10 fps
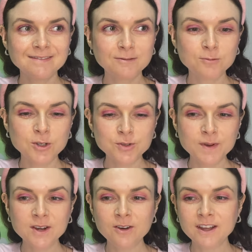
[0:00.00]
watch
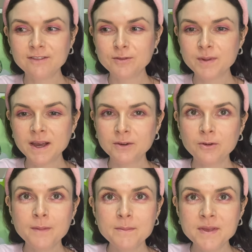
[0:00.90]
me not even be able to
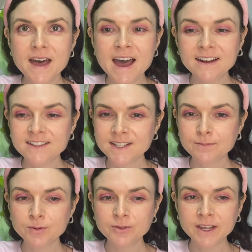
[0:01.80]
remember that
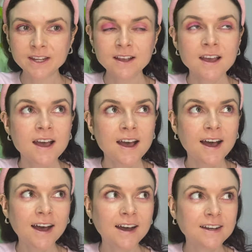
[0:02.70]
simple thing:
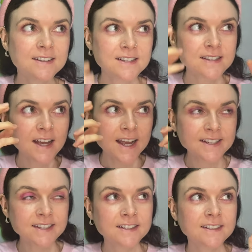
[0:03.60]
uh,
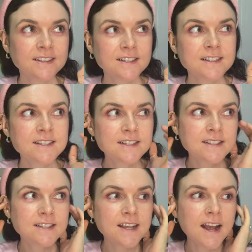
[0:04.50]
sight,
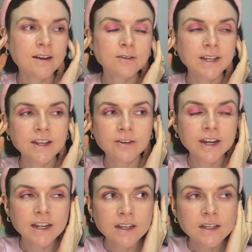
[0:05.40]
sound or
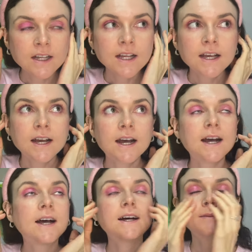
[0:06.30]
hearing,
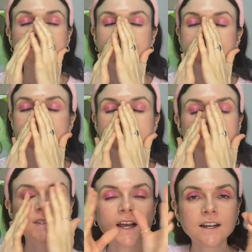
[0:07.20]
um,
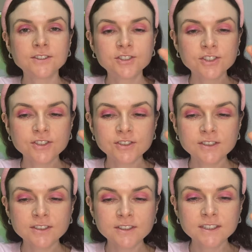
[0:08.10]
touch,
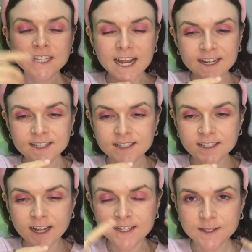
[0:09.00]
taste,
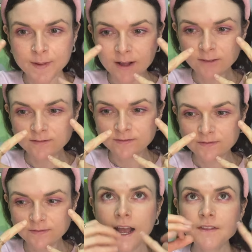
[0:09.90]
and smell.
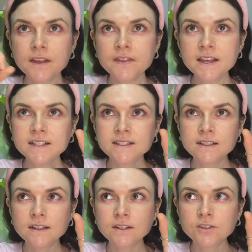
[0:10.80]
And then there's
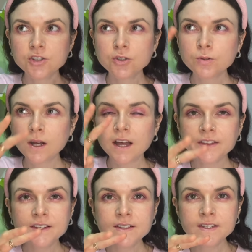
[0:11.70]
two
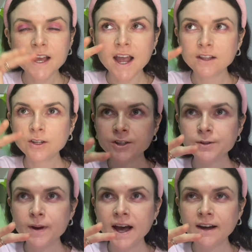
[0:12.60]
others that I learned
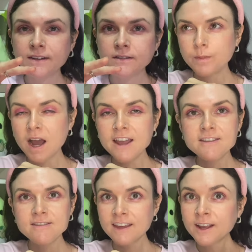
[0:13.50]
about. I
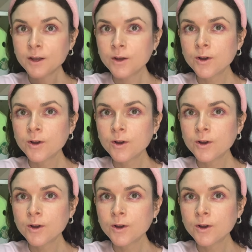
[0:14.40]
think